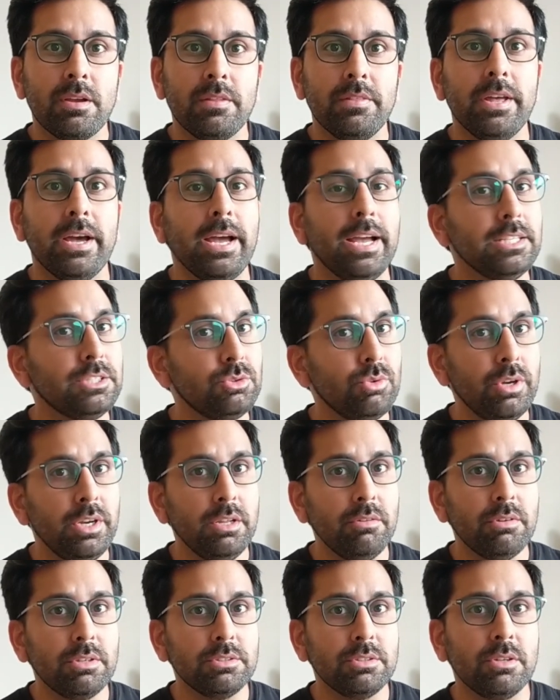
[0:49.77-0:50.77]
The
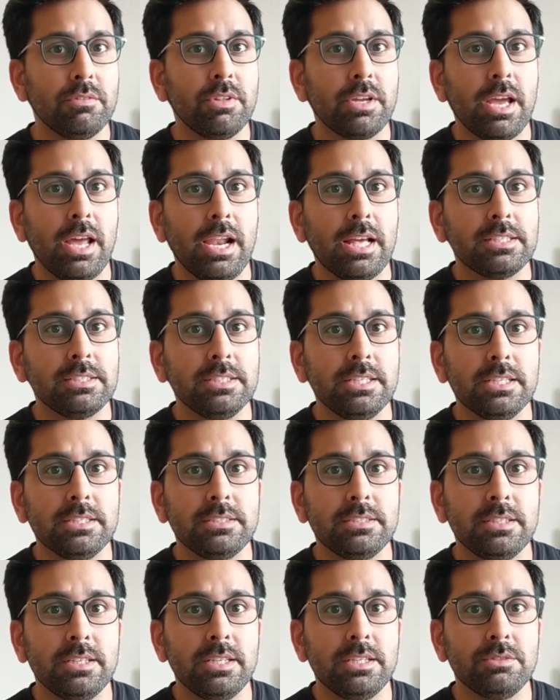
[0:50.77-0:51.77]
S20 version of the Galaxy
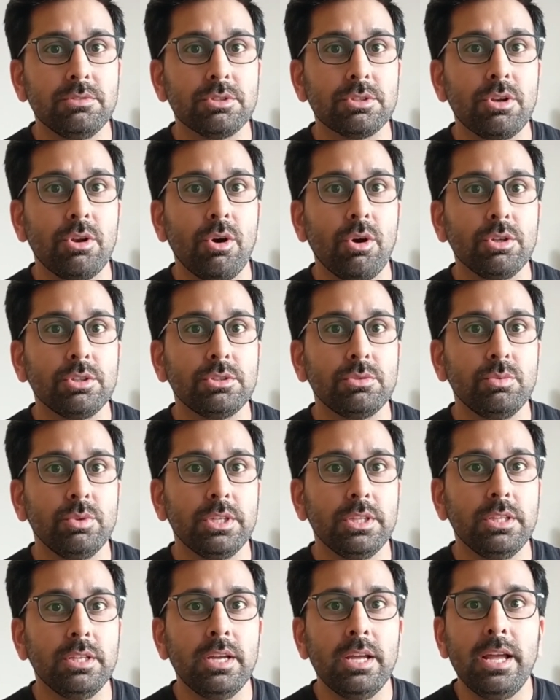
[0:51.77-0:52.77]
S series was launched
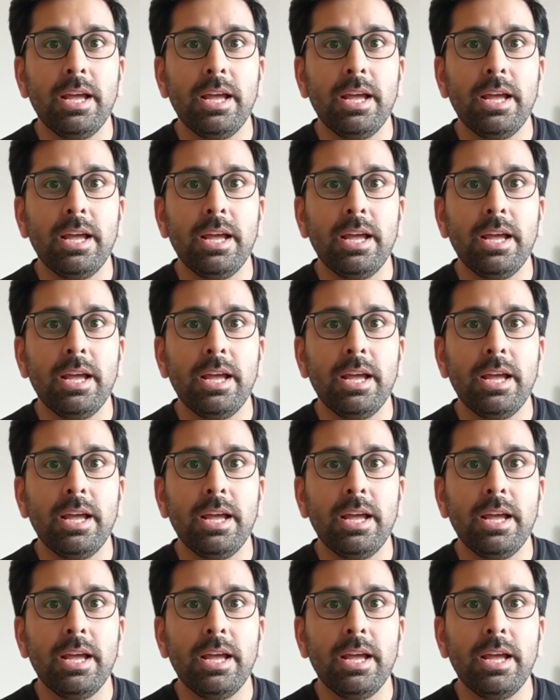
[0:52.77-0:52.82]
with